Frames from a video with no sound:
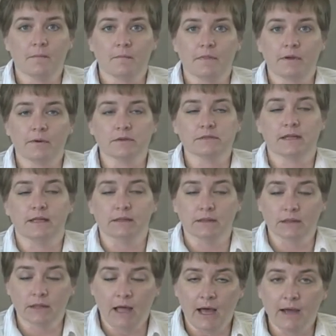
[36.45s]
There was a
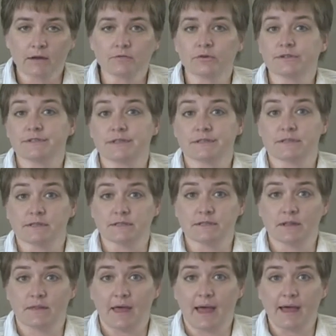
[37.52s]
lot of resistance
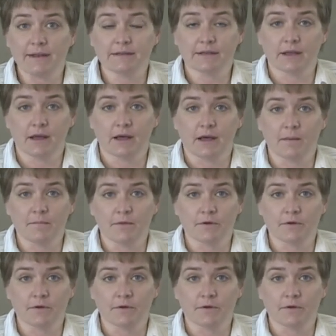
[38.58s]
to that.